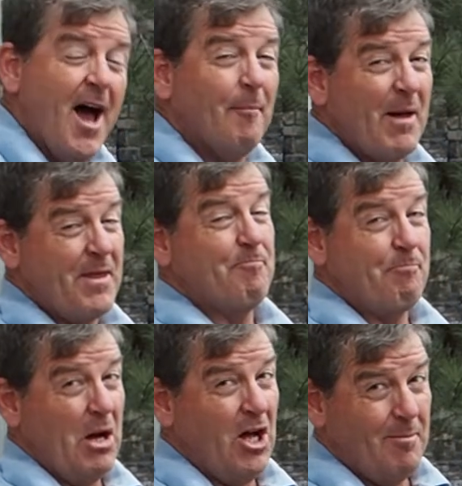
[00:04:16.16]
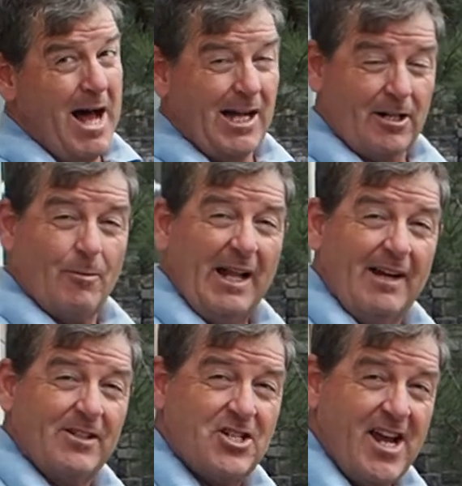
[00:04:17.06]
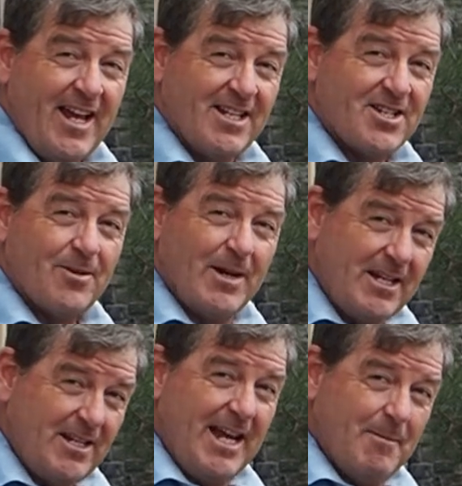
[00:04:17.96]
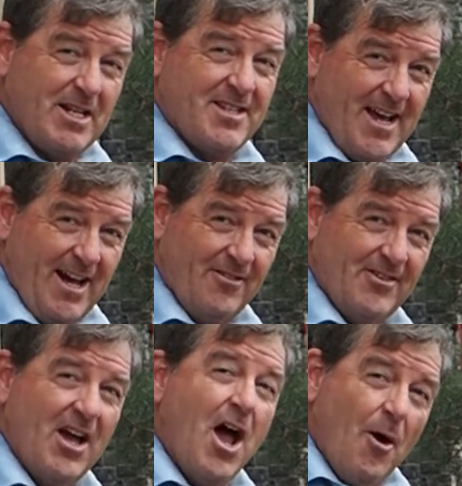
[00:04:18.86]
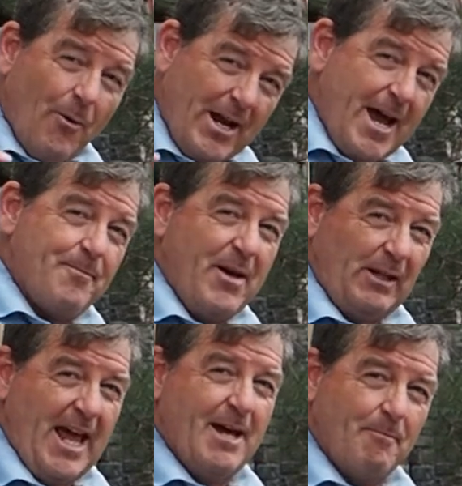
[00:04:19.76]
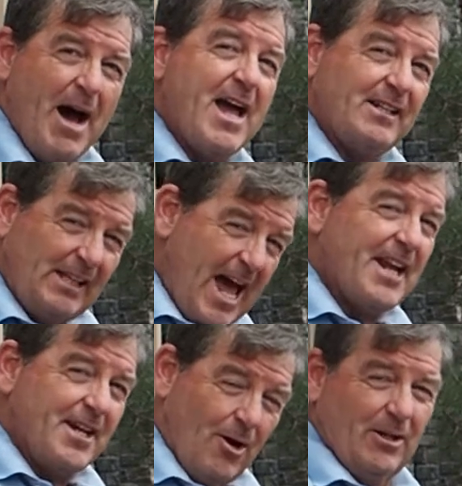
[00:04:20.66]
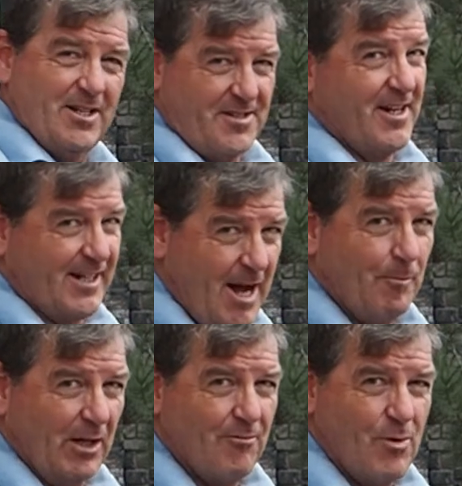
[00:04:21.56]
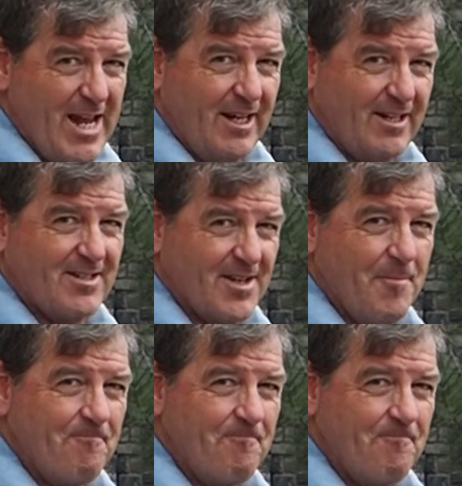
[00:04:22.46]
But the bulb auger will have a chance to redeem itself when I plant my gladiolas in a couple of weeks.